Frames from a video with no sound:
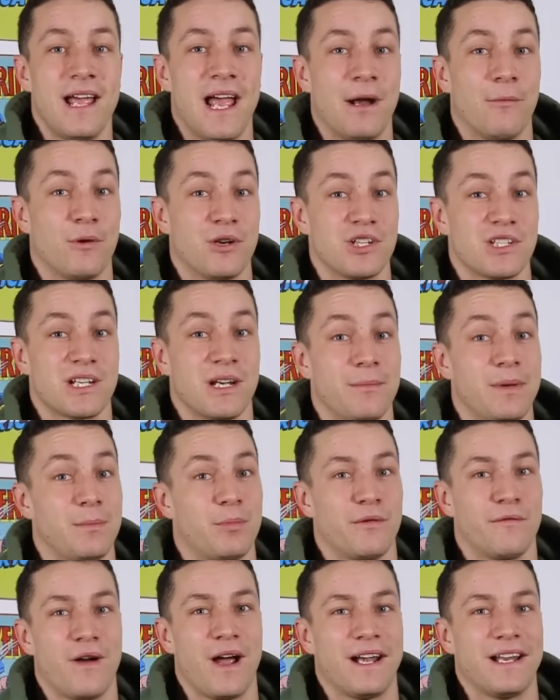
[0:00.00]
And we're just going to be
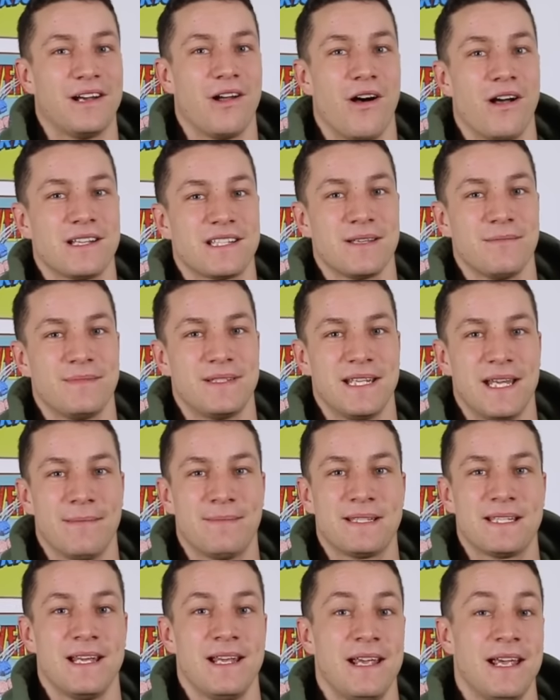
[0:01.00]
providing awesome
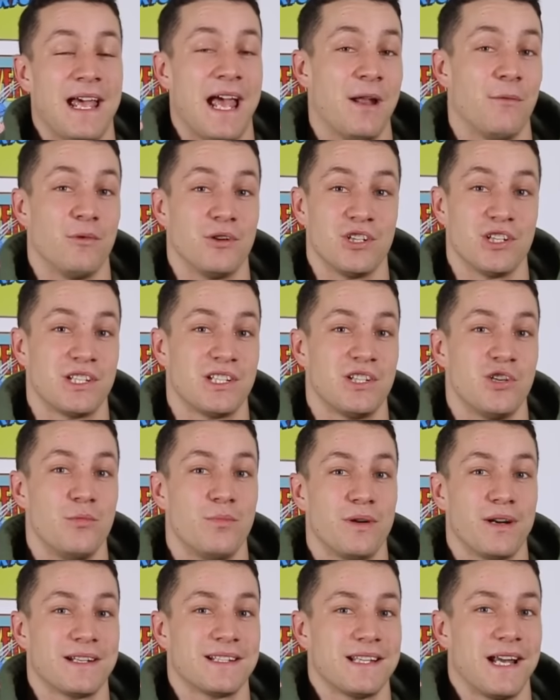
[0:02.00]
tips. And we're just
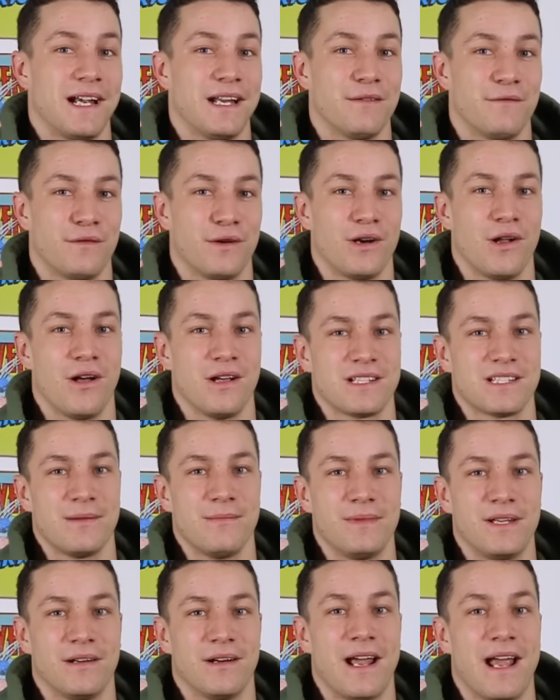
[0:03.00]
super excited for an
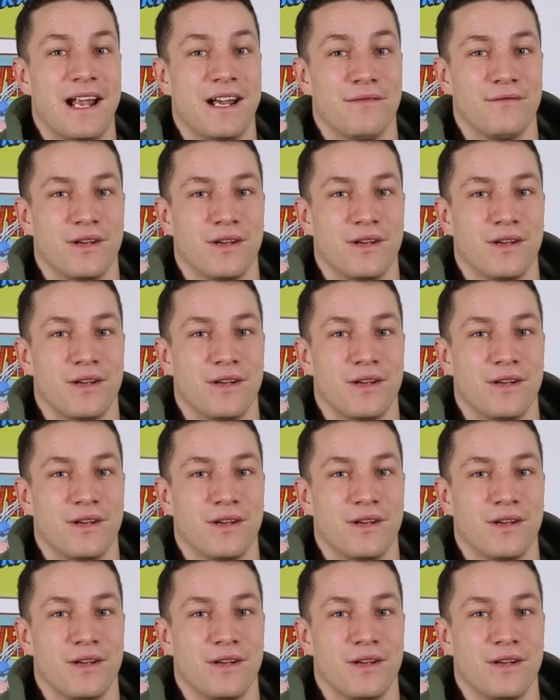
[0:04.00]
awesome year ahead